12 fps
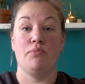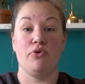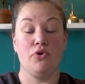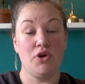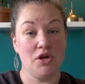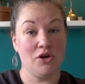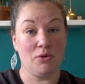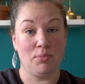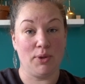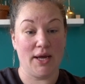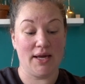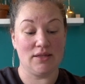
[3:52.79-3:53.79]
Pruning your
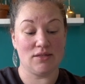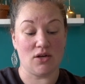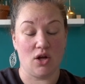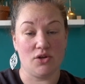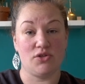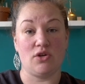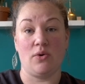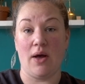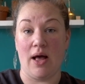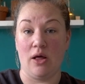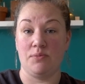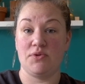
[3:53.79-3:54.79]
plants also
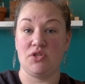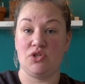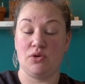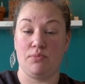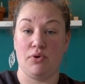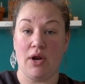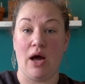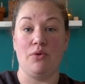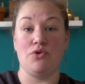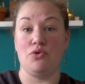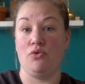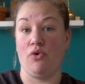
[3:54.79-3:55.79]
helps to put
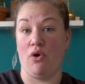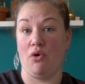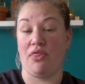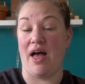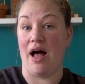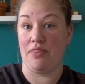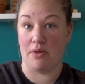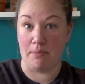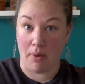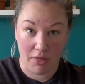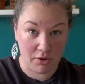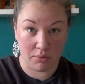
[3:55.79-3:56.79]
out new growth on the
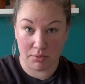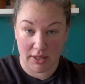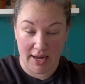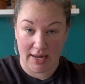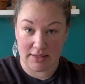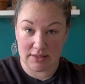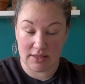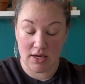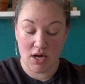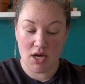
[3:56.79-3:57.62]
mother plant.